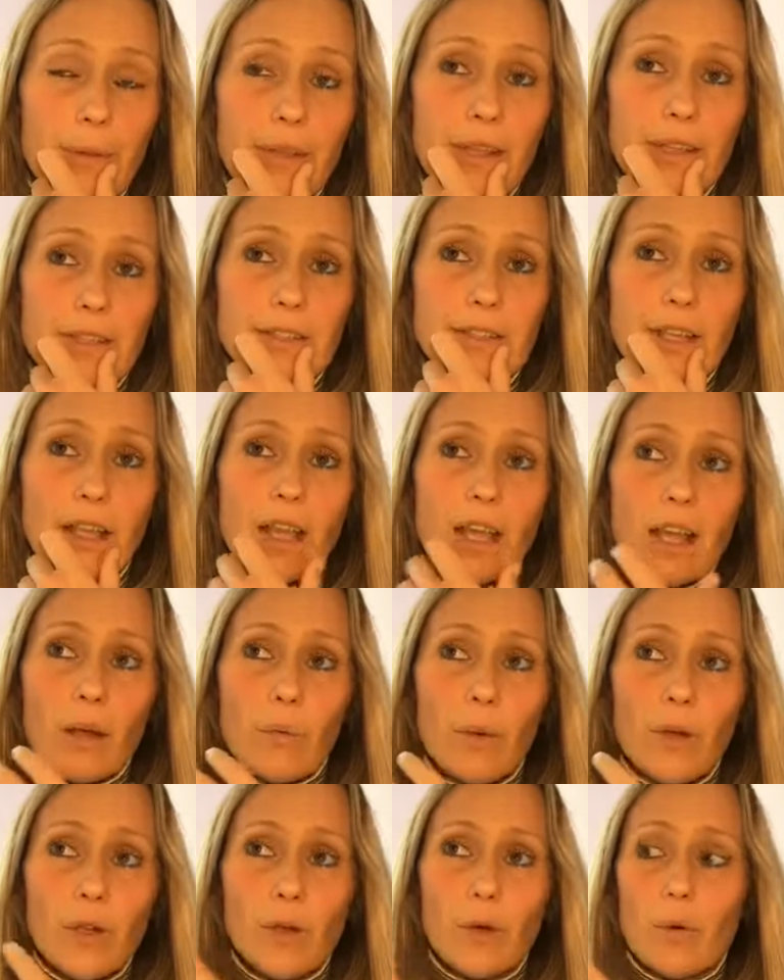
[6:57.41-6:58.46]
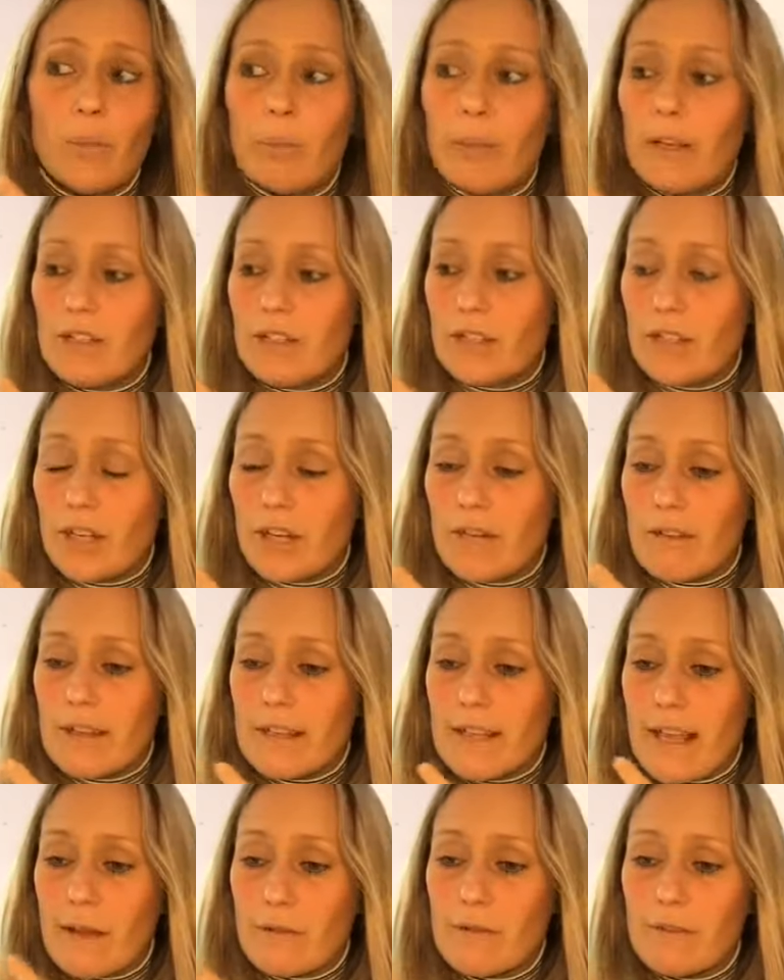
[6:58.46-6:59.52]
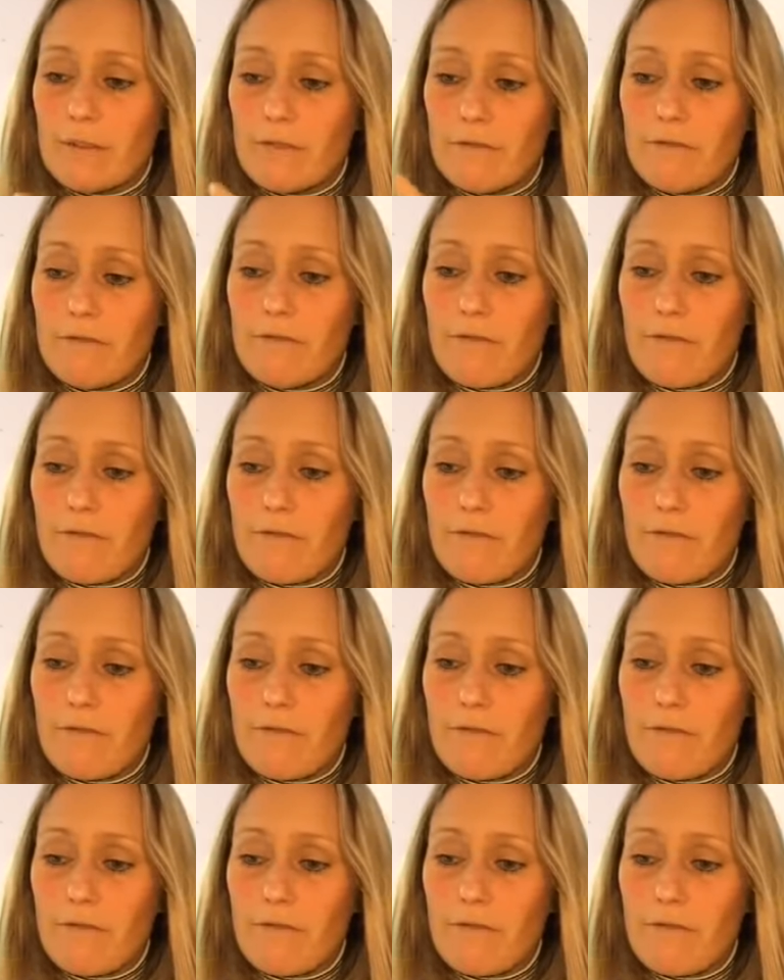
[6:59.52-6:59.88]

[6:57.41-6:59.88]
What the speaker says: because when your blood sugar is out of